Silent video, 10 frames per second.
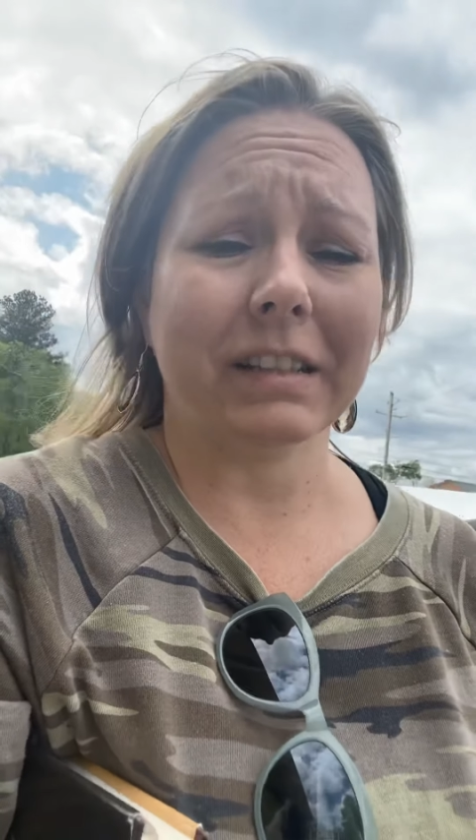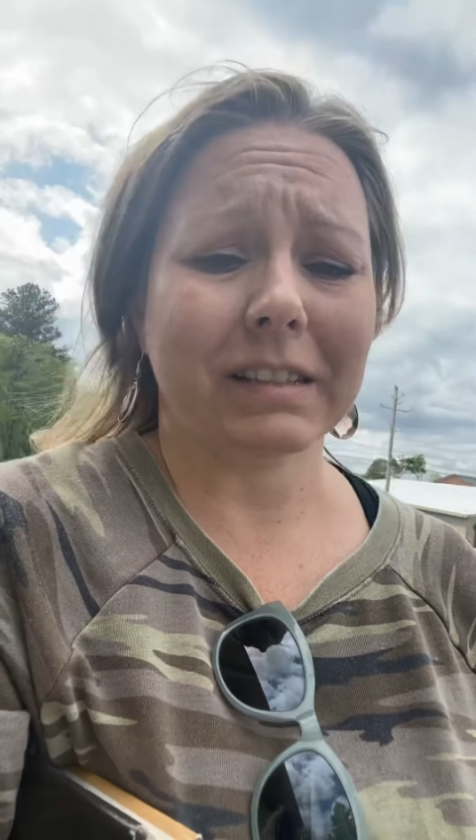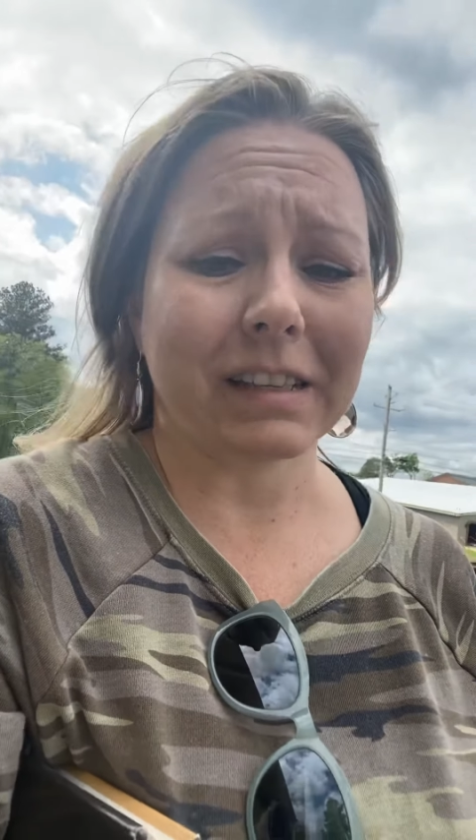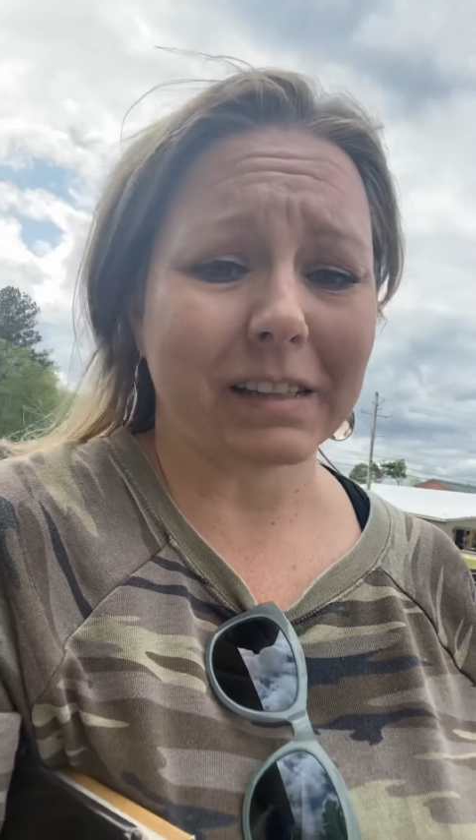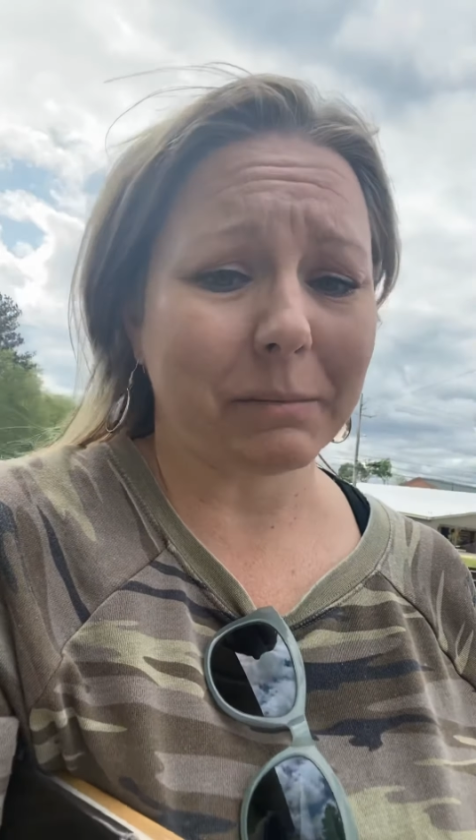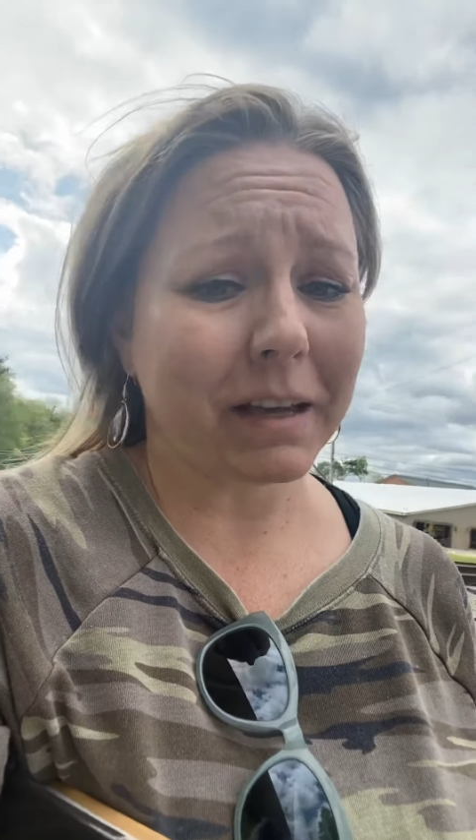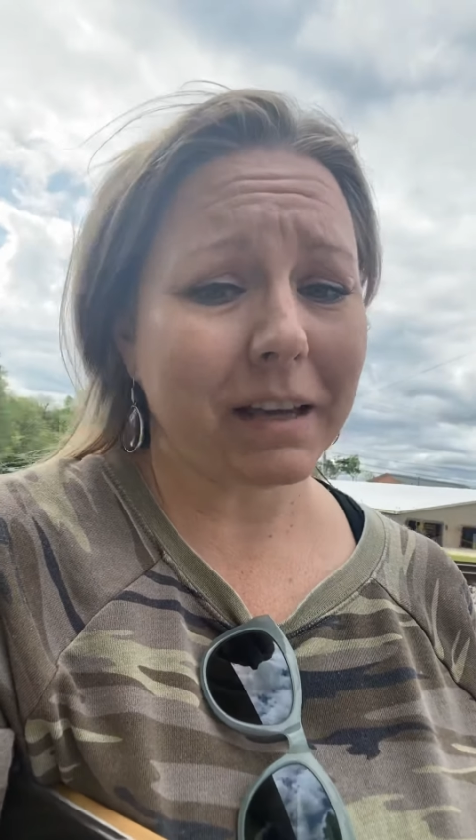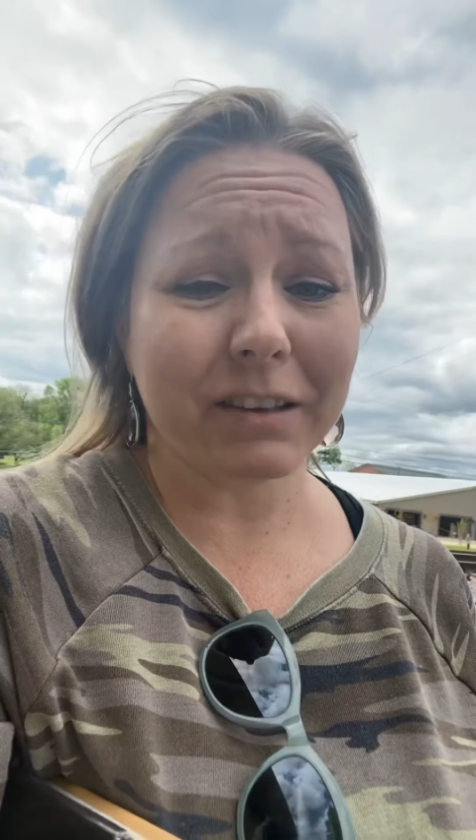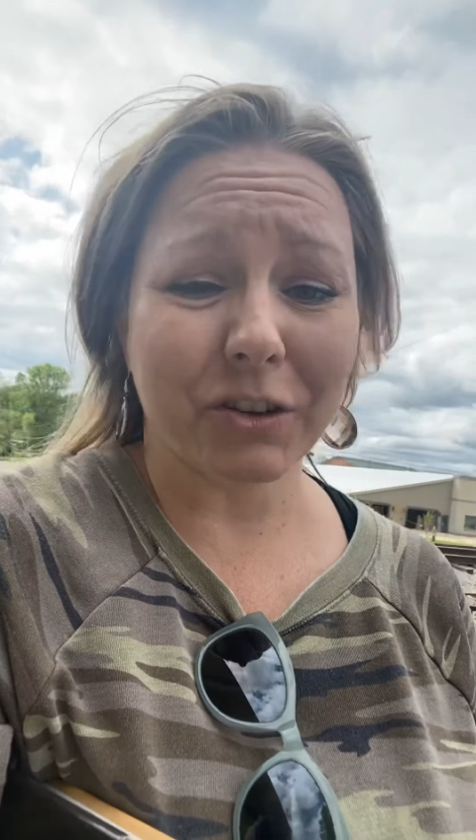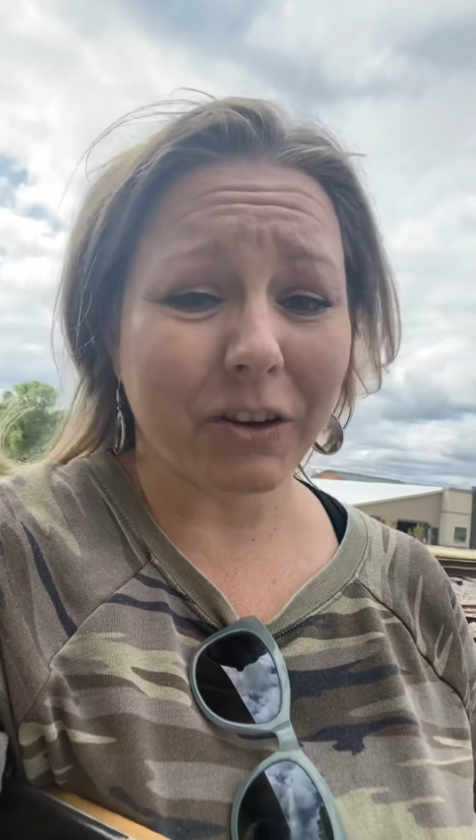he says,
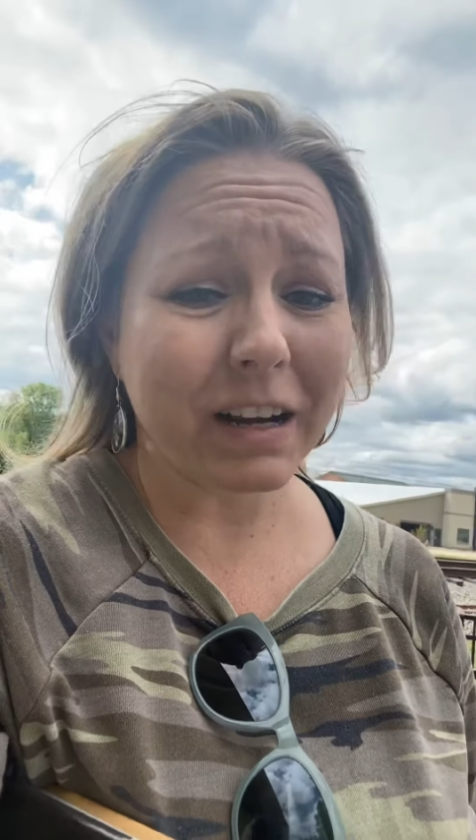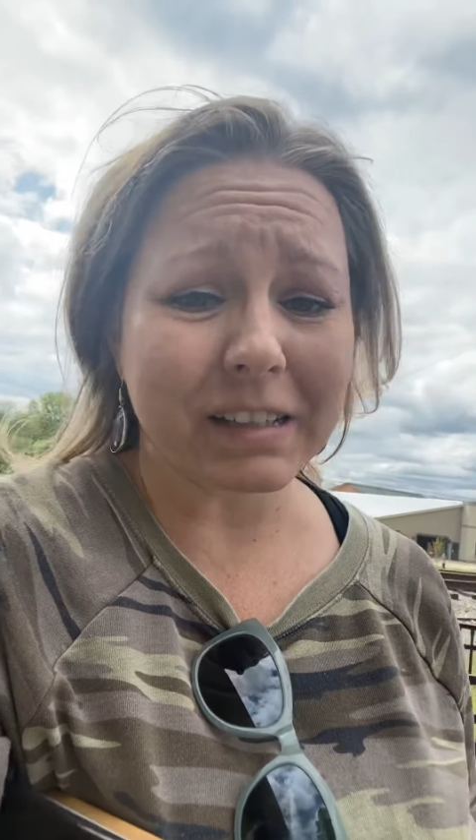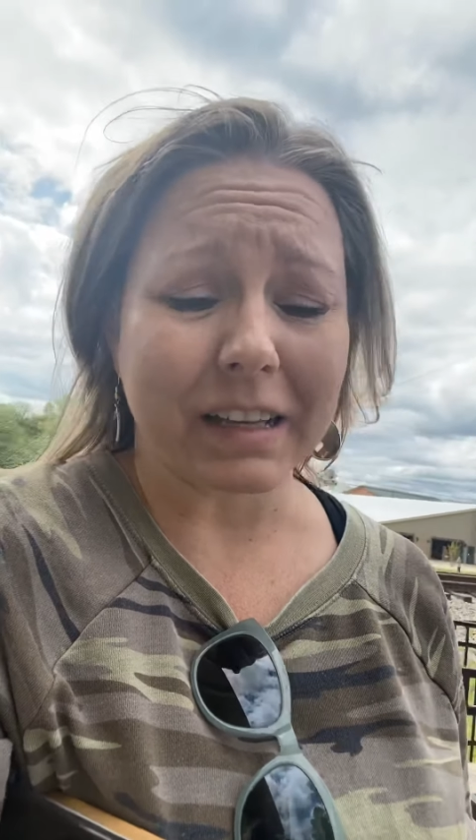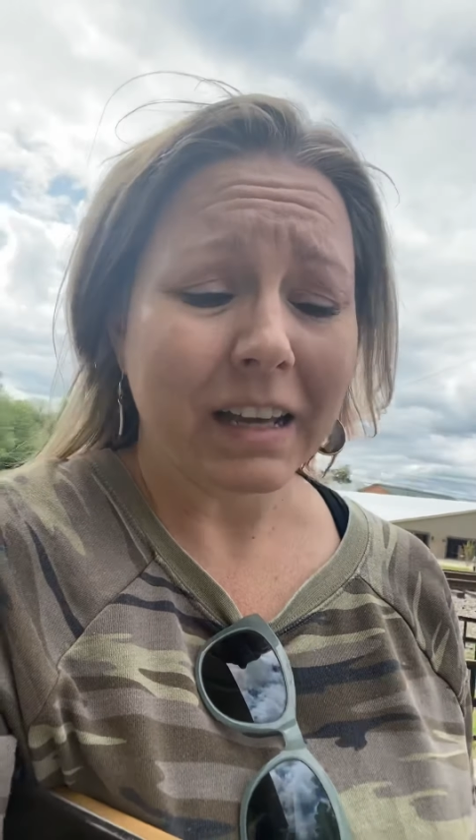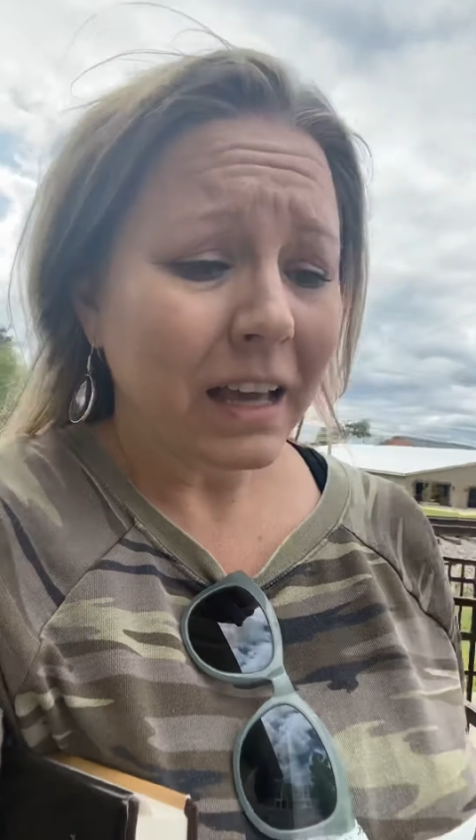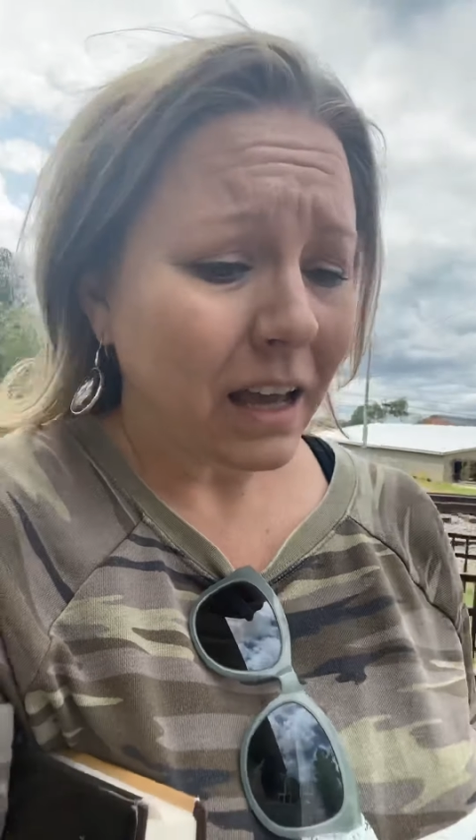man, you're crazy.